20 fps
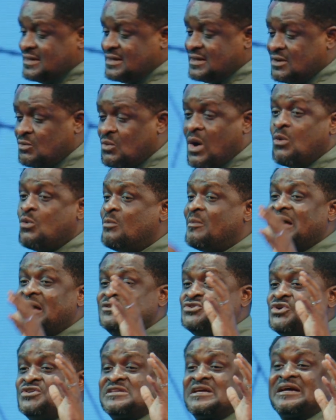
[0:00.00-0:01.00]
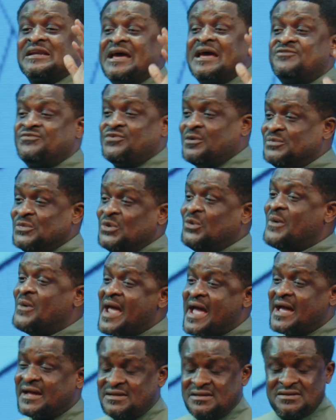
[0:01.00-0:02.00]
One woman just cried from
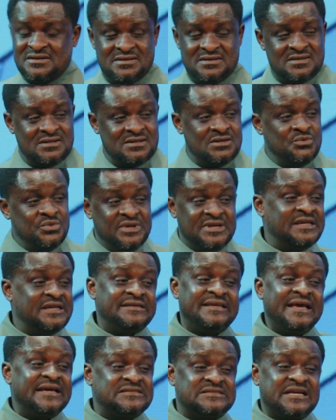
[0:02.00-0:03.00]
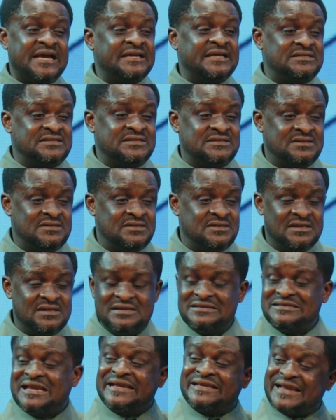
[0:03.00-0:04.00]
nowhere with a dead child,
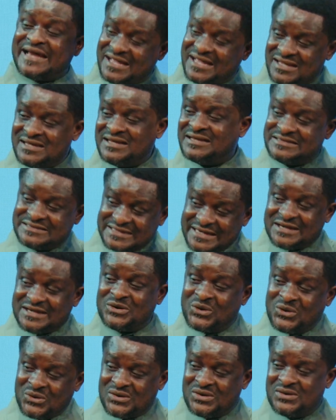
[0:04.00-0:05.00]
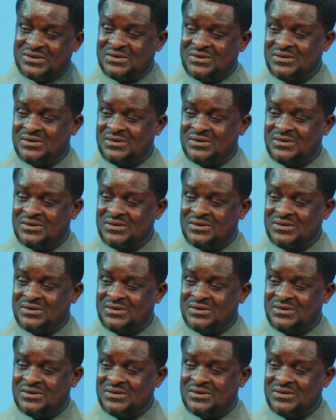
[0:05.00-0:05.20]
dada, dreadlock,